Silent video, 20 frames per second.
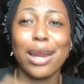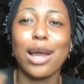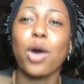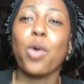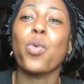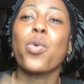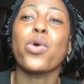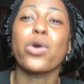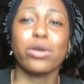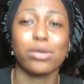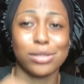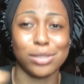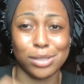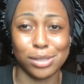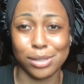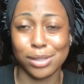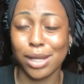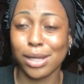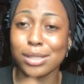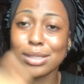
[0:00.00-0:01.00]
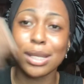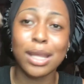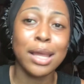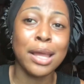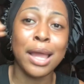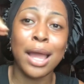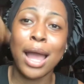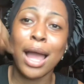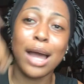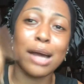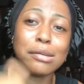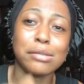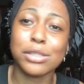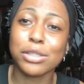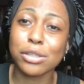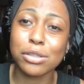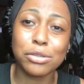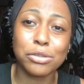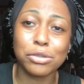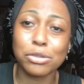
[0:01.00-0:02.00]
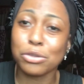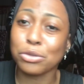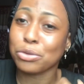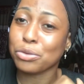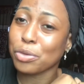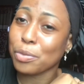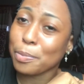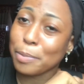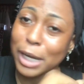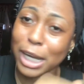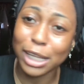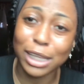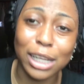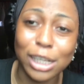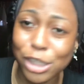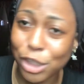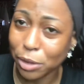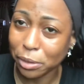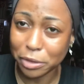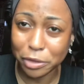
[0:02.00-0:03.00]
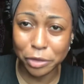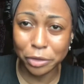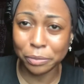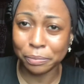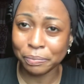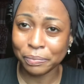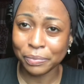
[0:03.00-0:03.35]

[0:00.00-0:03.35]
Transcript: worse. That I'll tell you not to go buy that shower gel.